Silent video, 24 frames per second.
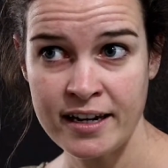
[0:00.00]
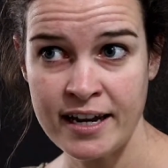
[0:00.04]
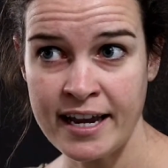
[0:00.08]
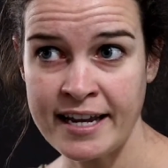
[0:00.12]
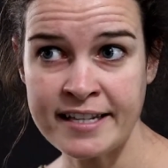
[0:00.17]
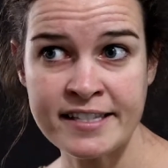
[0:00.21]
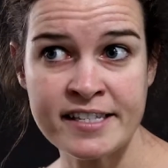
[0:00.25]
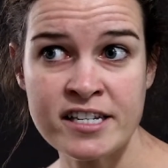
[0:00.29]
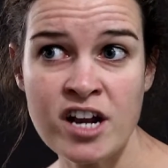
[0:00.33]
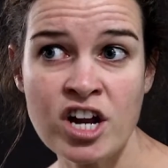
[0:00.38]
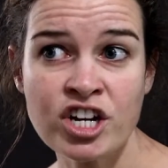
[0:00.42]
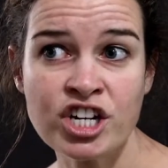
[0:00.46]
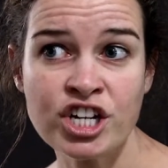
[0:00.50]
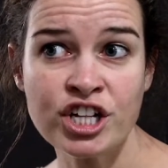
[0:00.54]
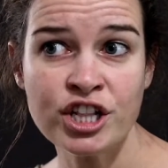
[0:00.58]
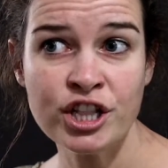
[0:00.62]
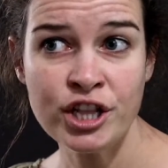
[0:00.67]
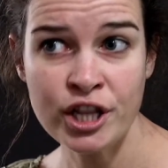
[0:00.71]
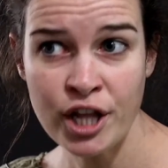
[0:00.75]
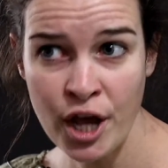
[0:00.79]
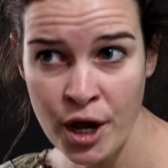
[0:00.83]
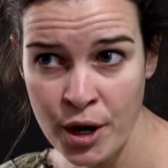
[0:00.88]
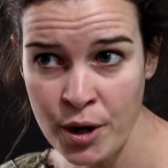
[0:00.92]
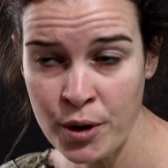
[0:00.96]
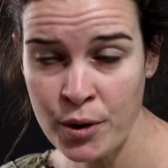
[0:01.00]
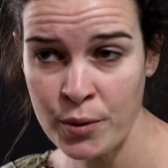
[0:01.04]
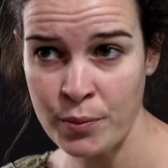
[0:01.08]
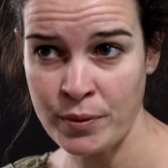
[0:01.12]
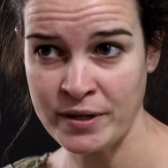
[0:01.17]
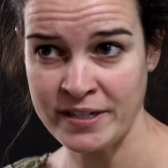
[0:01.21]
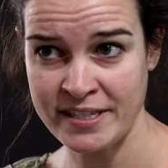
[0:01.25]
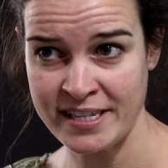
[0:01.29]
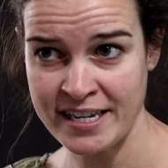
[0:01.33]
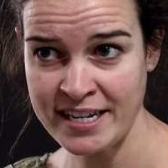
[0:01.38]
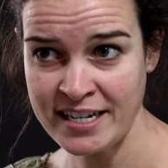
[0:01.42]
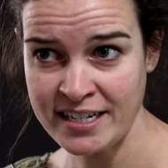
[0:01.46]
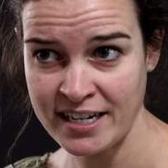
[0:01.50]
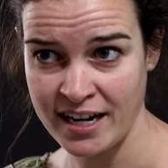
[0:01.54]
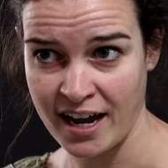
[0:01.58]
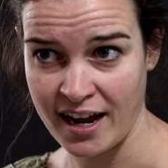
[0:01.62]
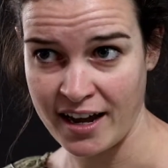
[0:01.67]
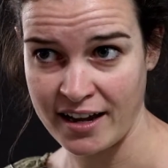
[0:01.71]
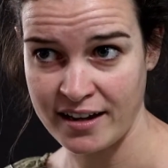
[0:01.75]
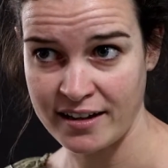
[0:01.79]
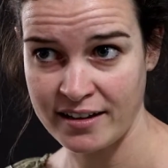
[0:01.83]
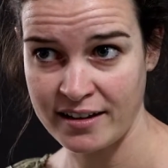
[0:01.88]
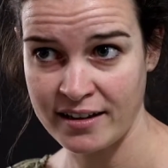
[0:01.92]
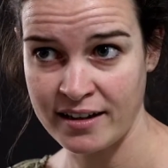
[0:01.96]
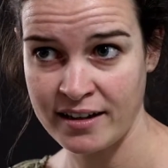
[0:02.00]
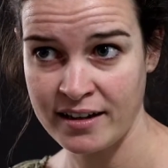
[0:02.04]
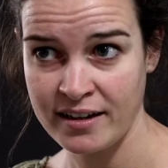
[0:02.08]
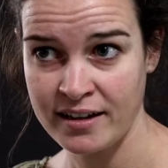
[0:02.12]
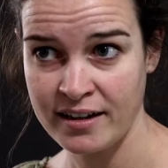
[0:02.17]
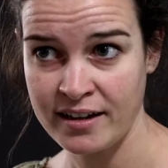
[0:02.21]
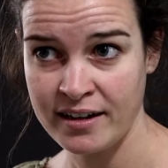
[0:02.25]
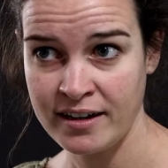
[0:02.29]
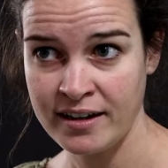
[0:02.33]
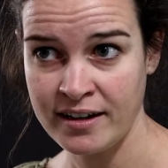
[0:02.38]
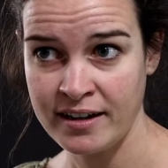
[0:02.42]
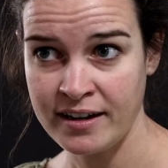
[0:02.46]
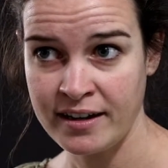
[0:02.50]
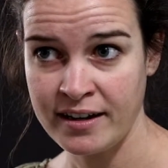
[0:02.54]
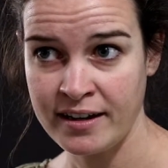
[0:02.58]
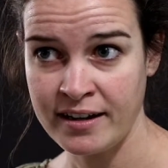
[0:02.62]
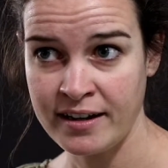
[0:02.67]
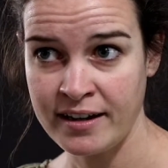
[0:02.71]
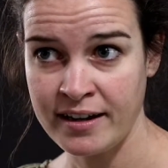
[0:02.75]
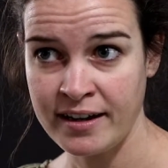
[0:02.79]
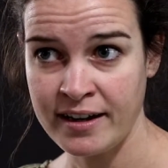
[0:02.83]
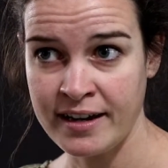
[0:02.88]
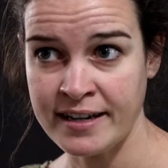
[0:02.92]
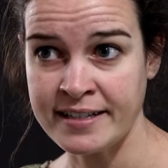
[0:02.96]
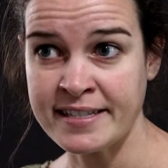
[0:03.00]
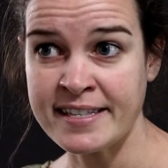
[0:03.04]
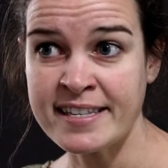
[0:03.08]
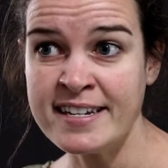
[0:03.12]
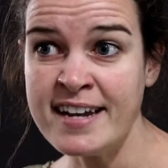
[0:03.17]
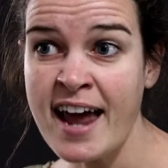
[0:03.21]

it's not a low percentile, it's